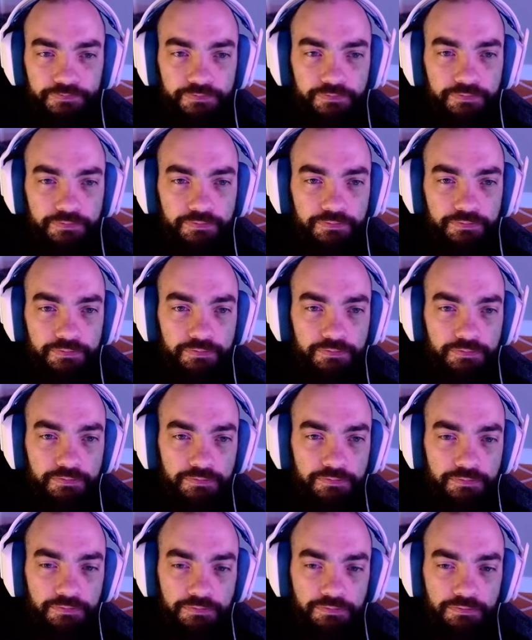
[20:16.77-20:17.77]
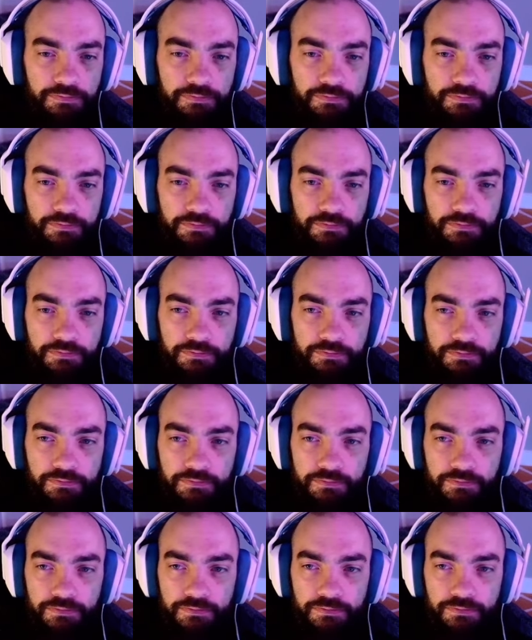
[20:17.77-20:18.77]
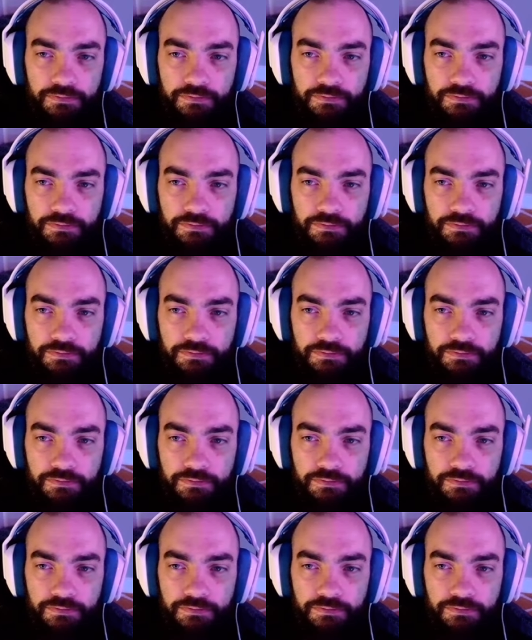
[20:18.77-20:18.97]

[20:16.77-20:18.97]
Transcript: No one is speaking in this clip.